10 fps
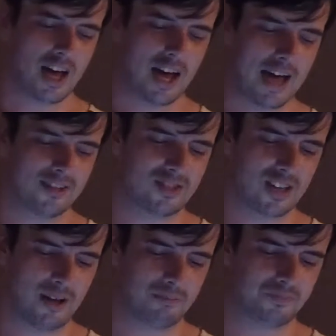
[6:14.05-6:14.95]
And
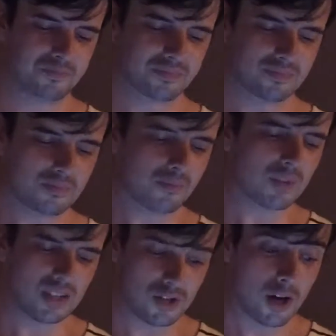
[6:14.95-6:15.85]

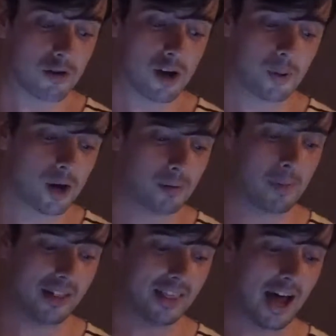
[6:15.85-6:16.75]
so I wrote a poem
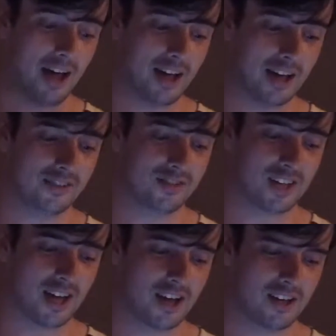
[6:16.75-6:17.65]
about that. And
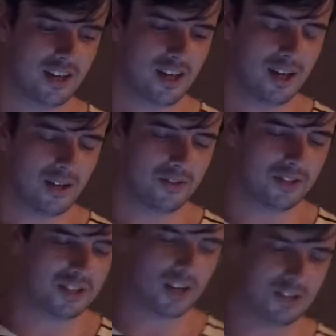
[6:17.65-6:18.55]
the
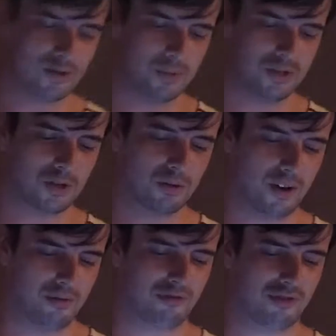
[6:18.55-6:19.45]
title is a
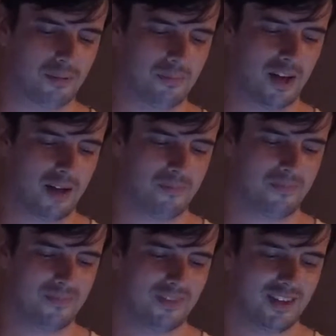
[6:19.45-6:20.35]
quote from
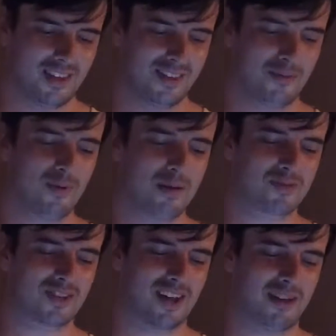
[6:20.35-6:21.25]
the
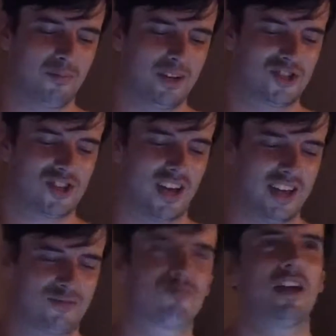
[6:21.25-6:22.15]
website, which
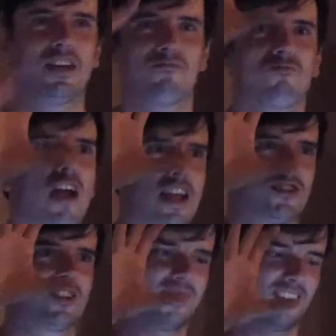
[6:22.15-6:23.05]
is written in red.